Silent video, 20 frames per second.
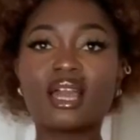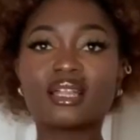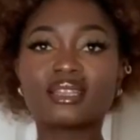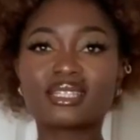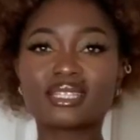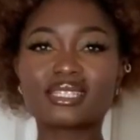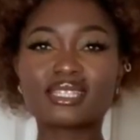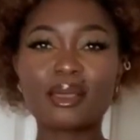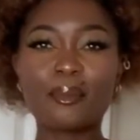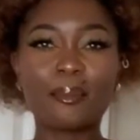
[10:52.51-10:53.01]

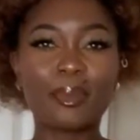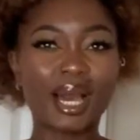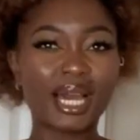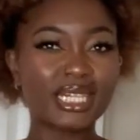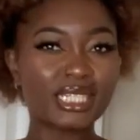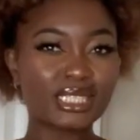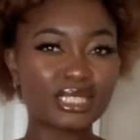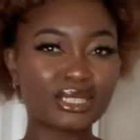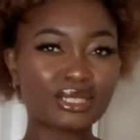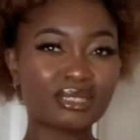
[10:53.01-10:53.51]
This is a
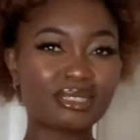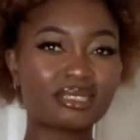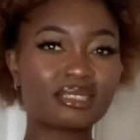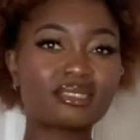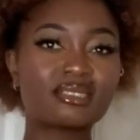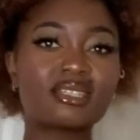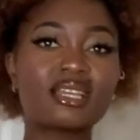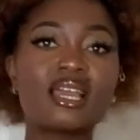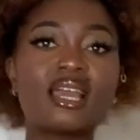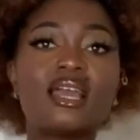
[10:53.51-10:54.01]
bodysuit
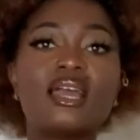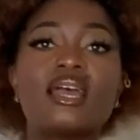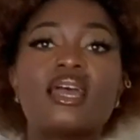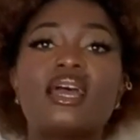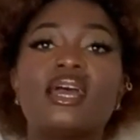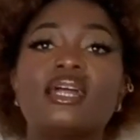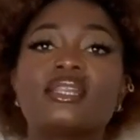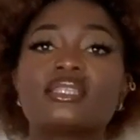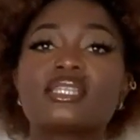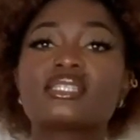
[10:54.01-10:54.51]

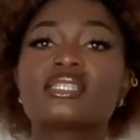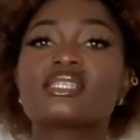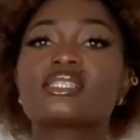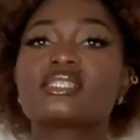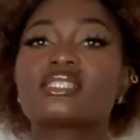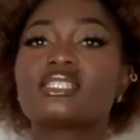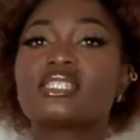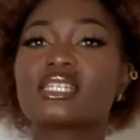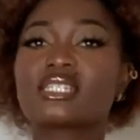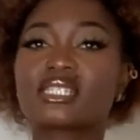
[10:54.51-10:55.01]
and this is
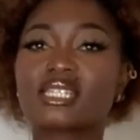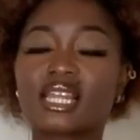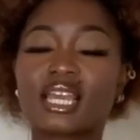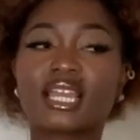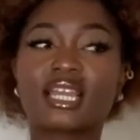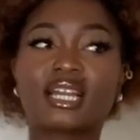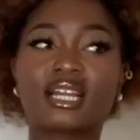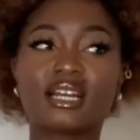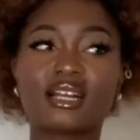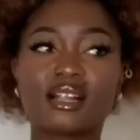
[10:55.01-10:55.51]
just
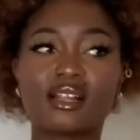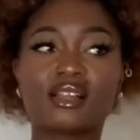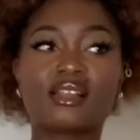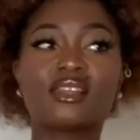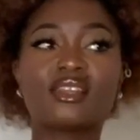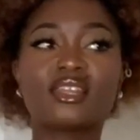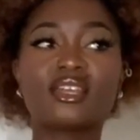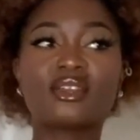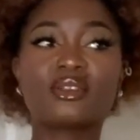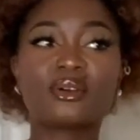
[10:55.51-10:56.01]
like a
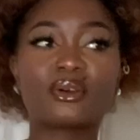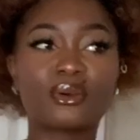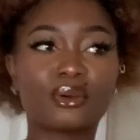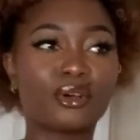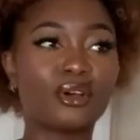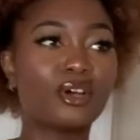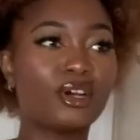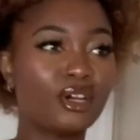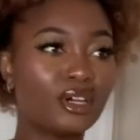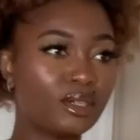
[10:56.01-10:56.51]
little,